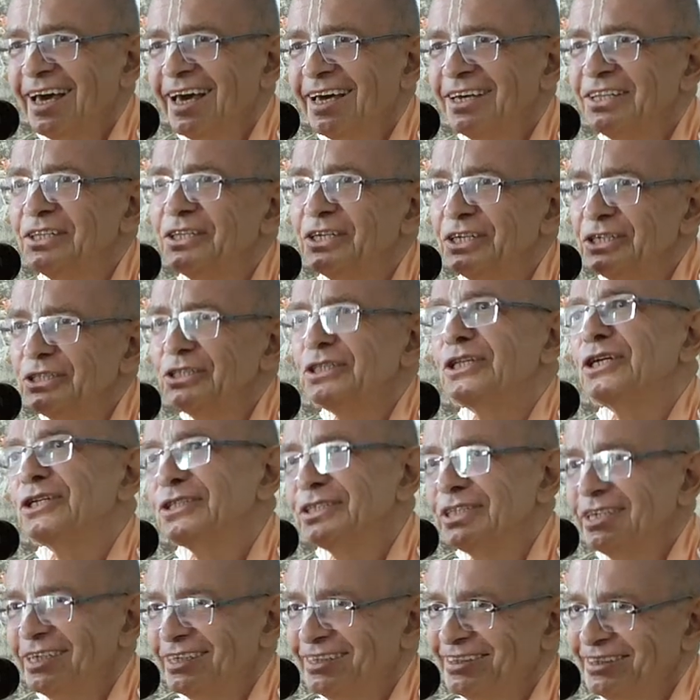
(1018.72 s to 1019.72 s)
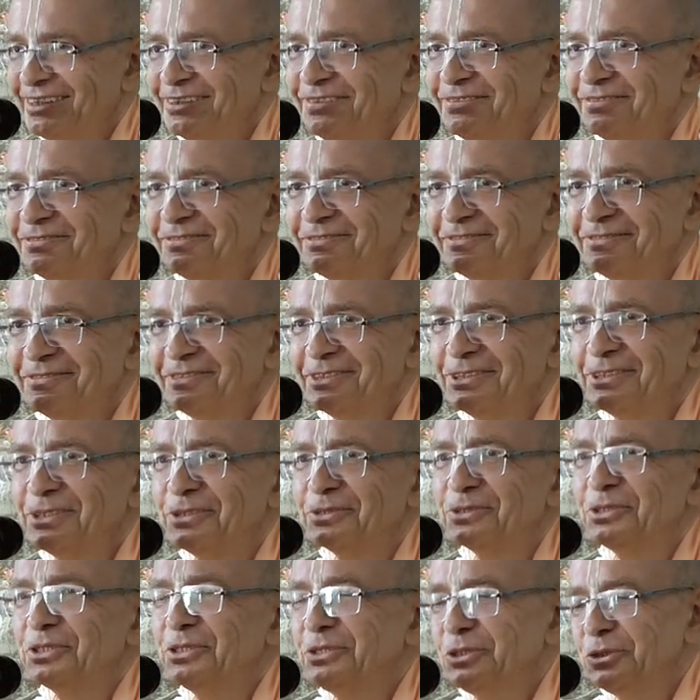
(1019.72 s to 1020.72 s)
and the internet, you
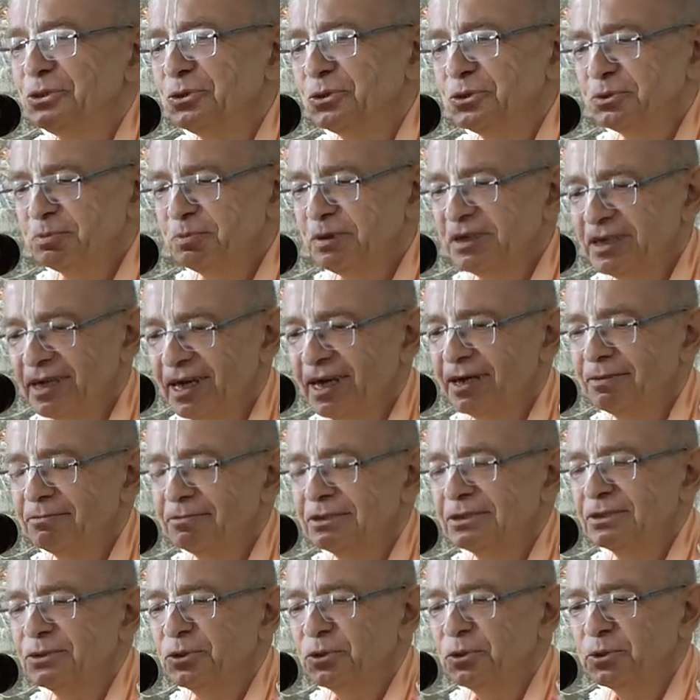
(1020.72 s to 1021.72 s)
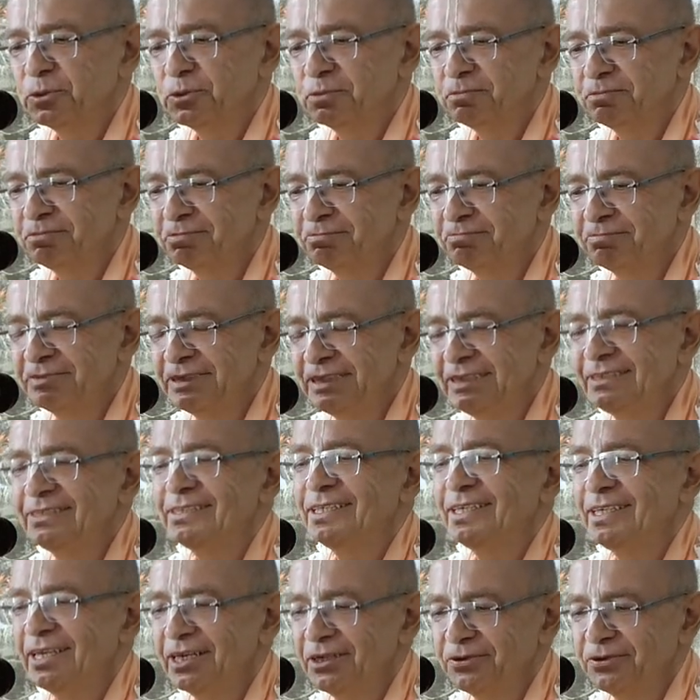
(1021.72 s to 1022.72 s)
know, the news became so easily